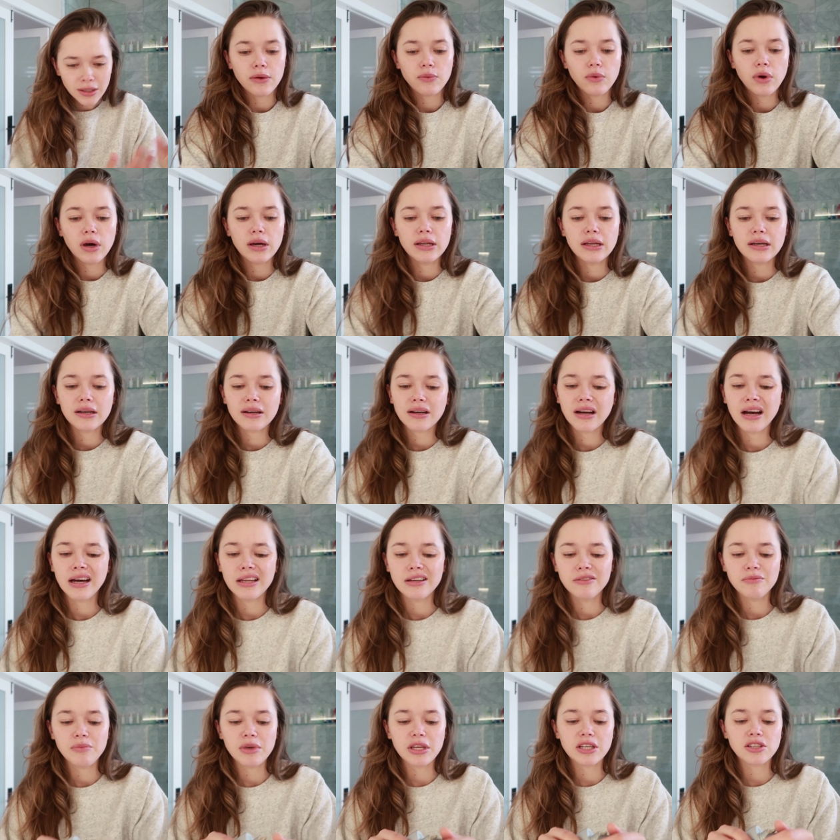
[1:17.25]
I wanna
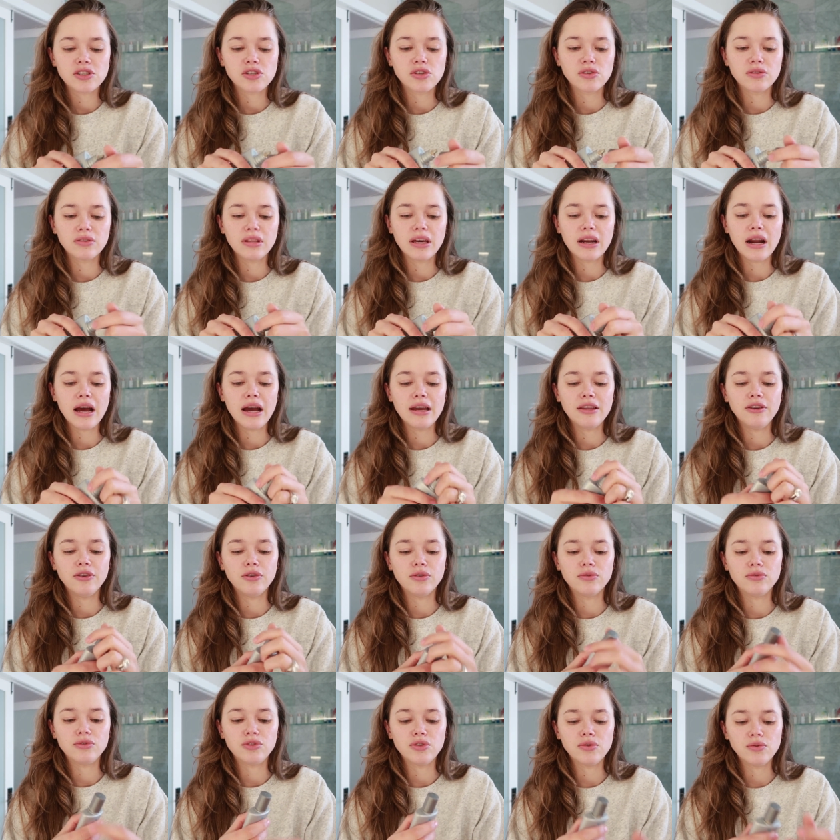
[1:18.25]
kind of make sure that I don't